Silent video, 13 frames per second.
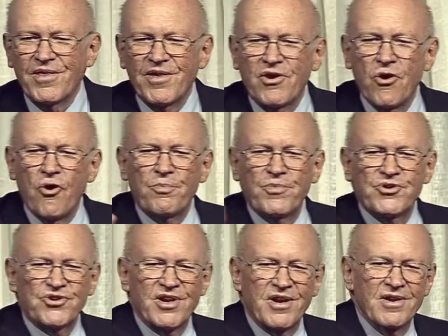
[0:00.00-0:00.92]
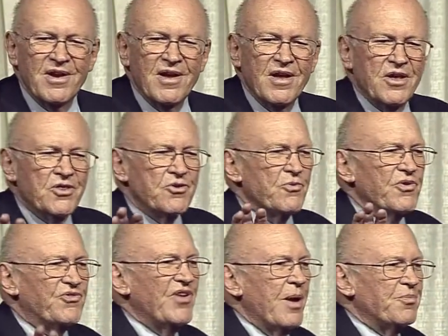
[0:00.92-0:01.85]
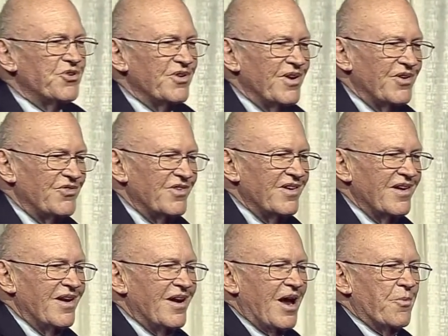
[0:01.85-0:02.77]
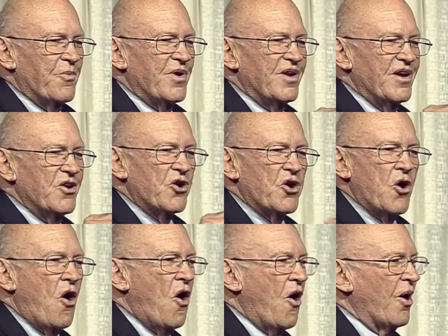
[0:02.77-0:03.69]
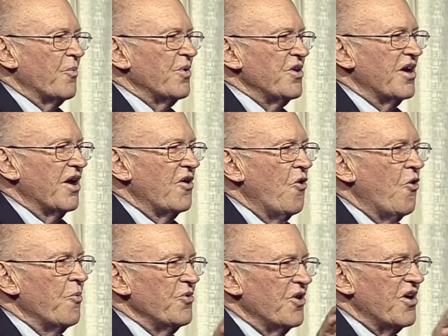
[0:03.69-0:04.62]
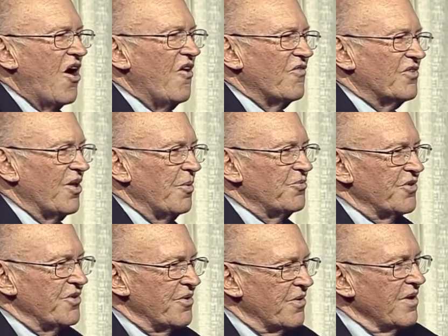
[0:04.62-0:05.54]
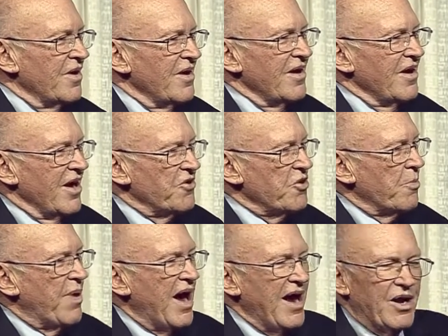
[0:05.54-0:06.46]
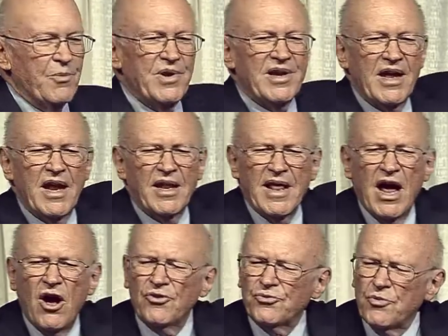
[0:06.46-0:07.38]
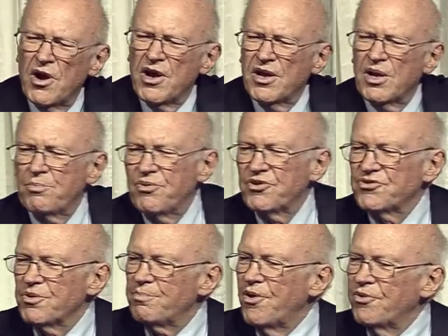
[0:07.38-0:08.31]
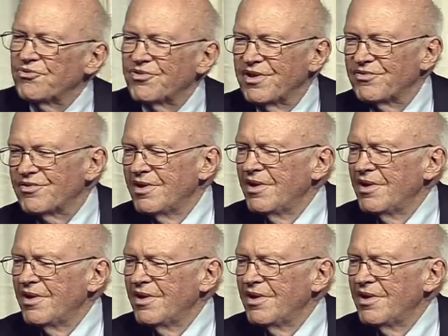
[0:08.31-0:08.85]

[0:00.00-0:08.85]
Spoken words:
the Coke machine, your receptionist, and when your car, and when you get home, your golf clubs and your bike. And when you get in the house, where are you going to push your Post-its?